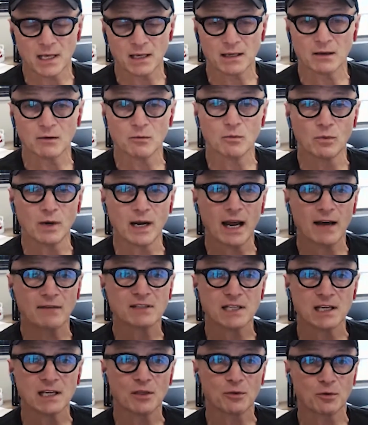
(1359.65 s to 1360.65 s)
We have
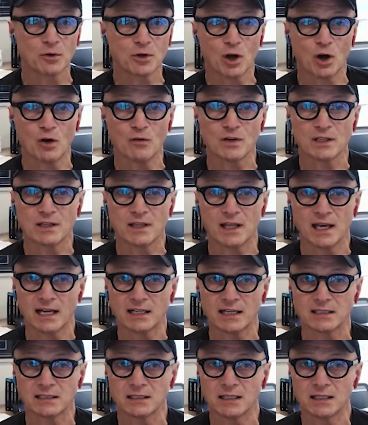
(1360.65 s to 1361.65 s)
seen through COVID
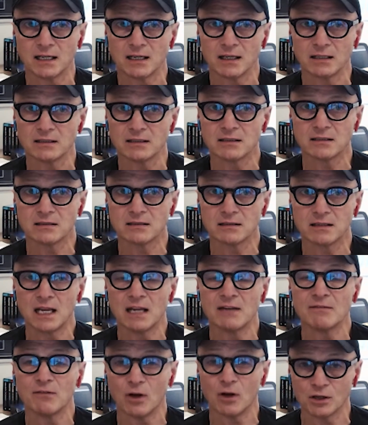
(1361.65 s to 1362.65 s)
that
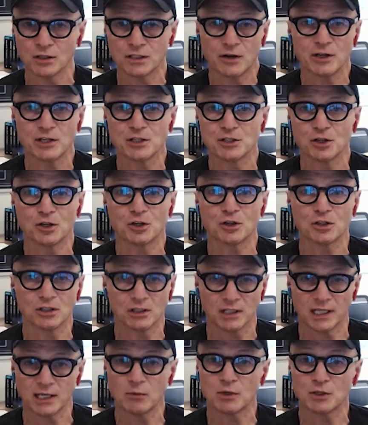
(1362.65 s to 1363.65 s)
involuntary churn or
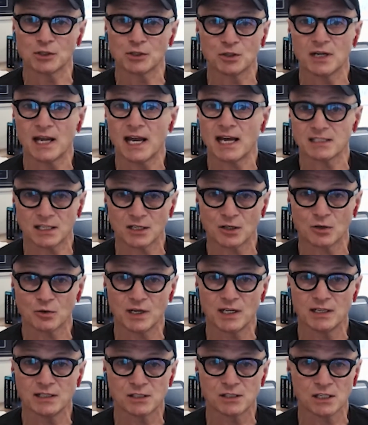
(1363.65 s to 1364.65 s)
delinquent churn has
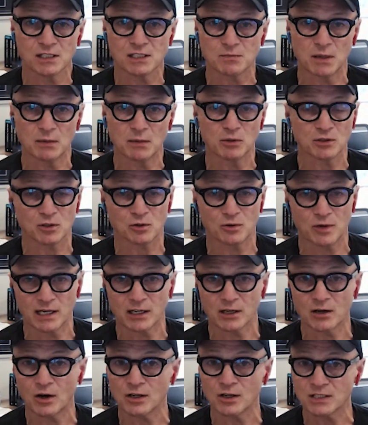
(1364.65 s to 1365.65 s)
increased just as people's
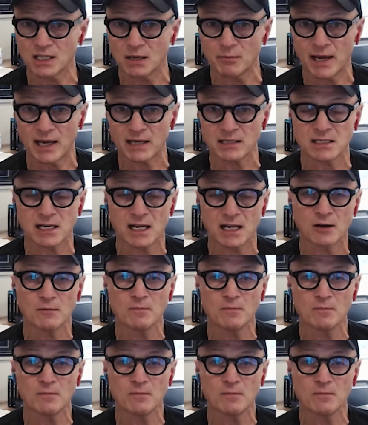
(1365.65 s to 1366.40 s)
credit cards get maxed out.